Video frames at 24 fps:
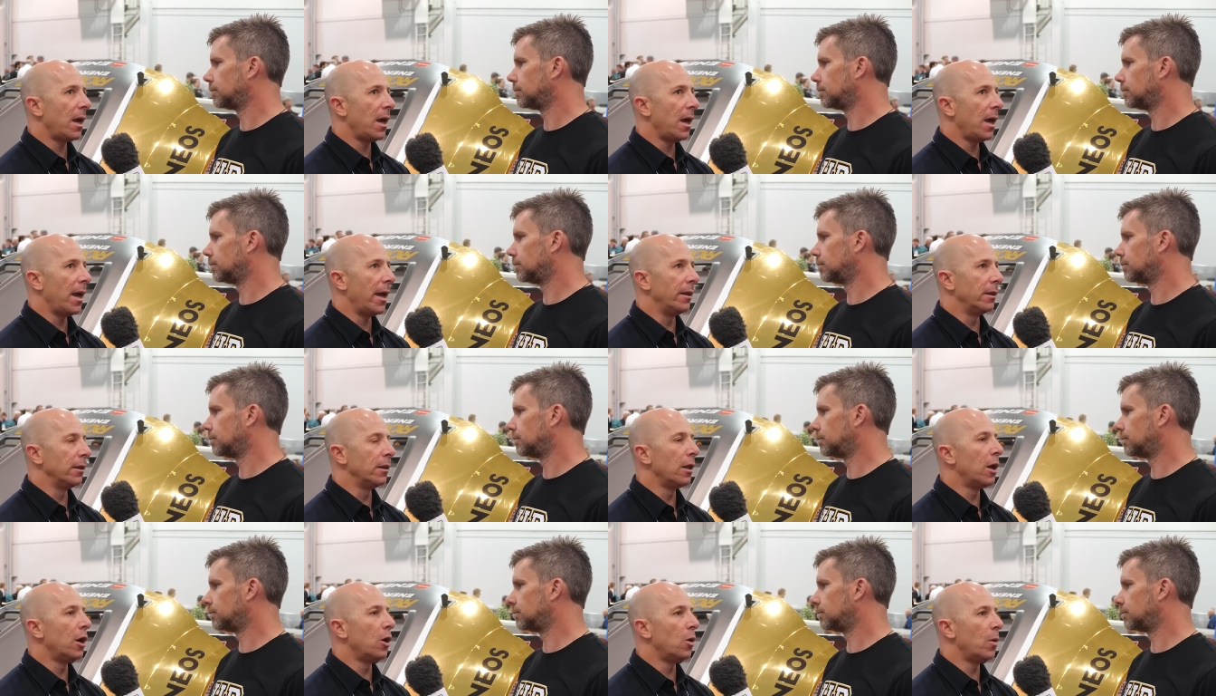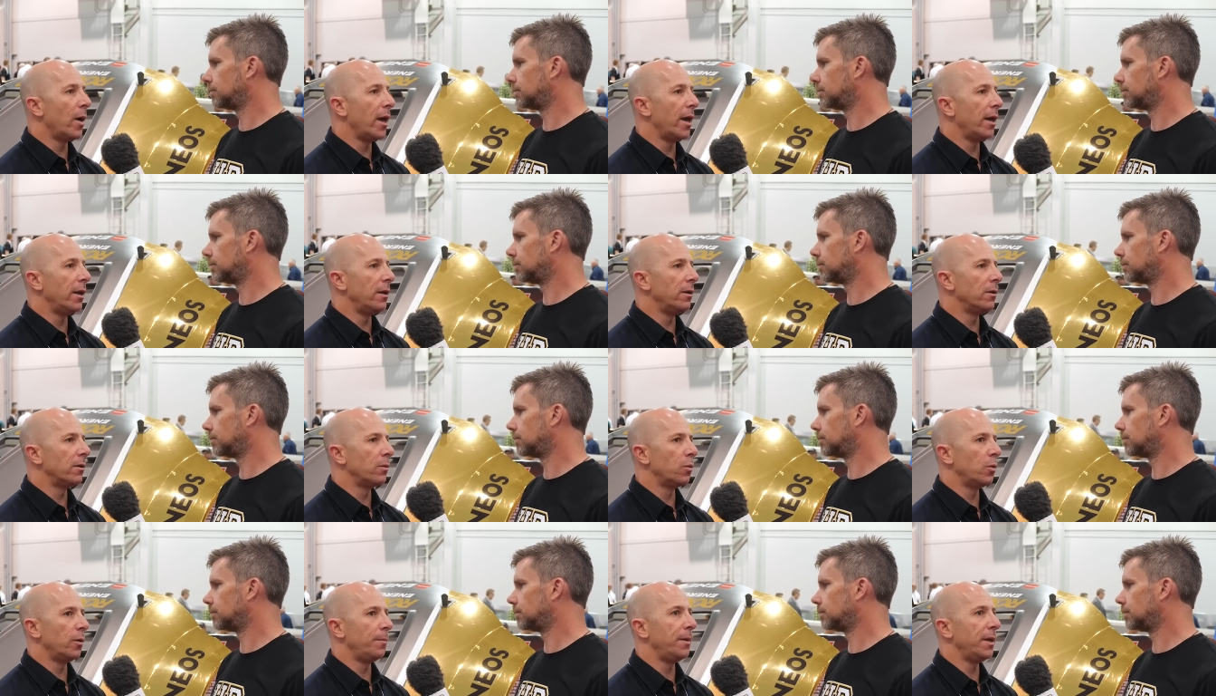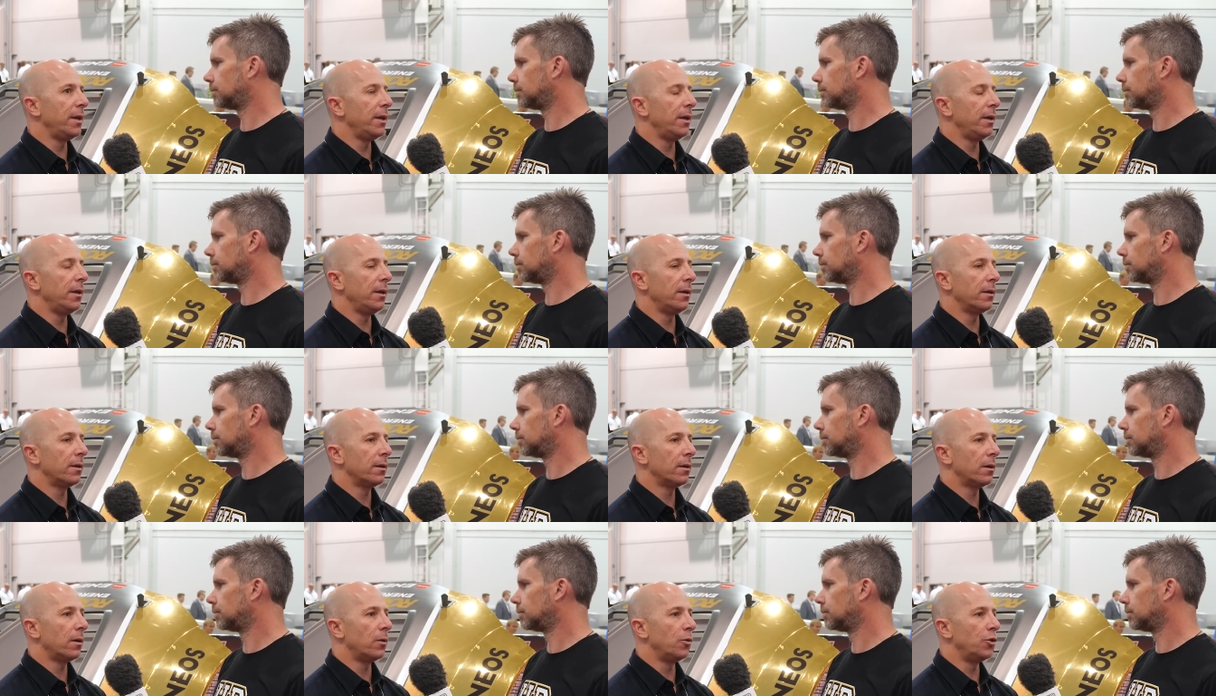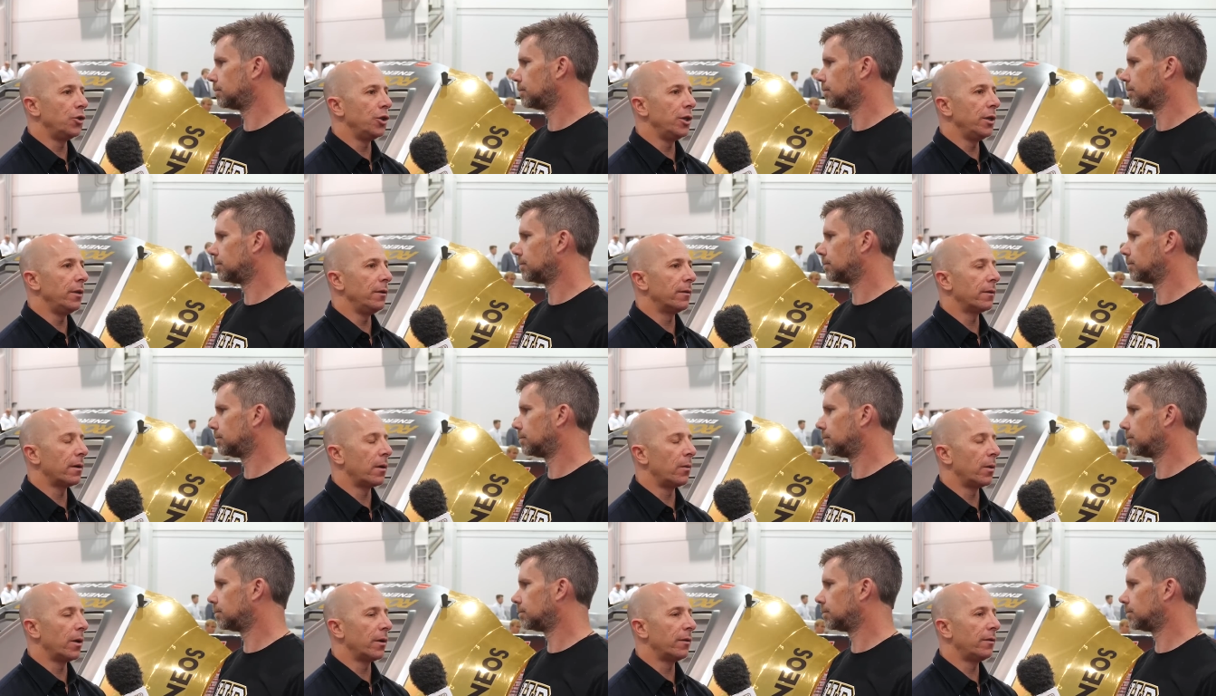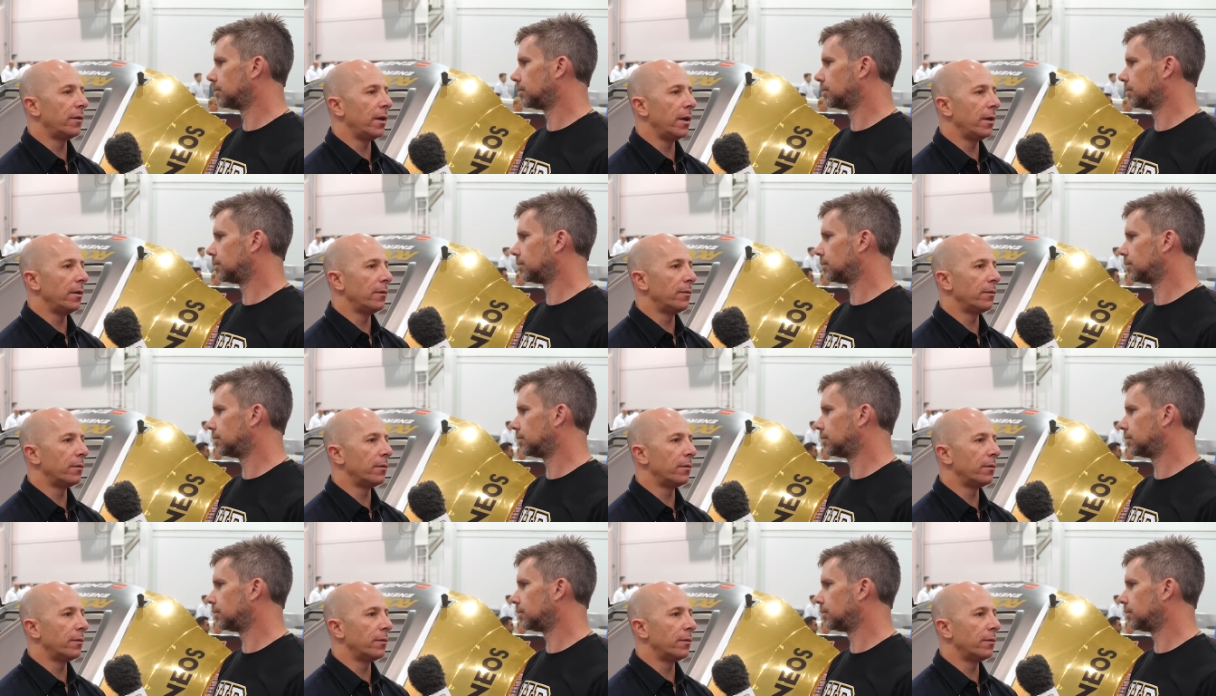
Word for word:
Speaker 1: and low end would be oh geez, I want to say